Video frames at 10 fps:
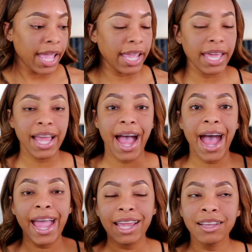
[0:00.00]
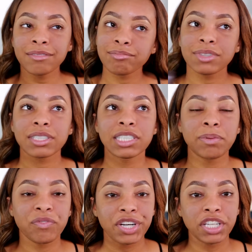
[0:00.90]
And I
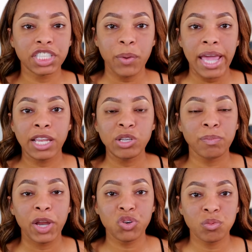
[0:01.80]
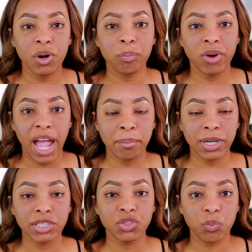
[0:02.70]
just prefer to just go ahead and use my normal
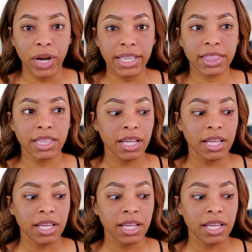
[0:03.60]
primers with,